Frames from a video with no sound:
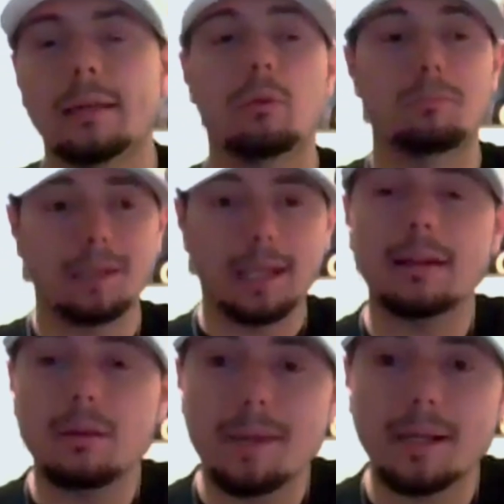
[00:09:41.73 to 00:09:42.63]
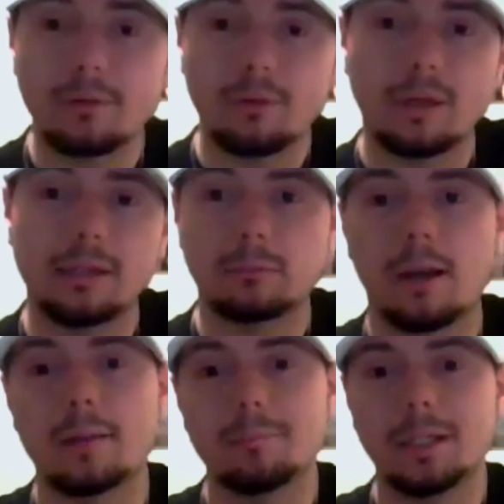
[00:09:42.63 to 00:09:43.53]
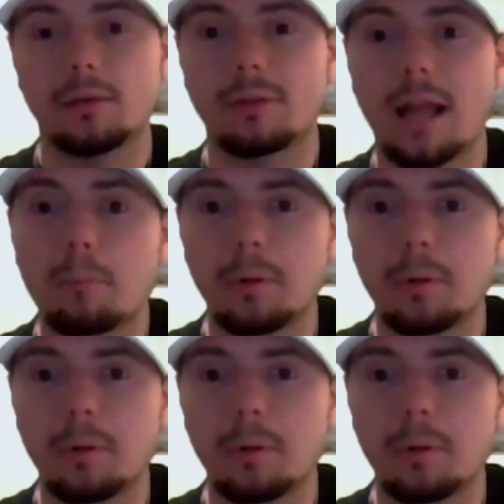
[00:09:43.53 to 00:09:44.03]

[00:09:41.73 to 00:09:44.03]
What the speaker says: It was Mikaela Mayer and Sandy Ryan because Top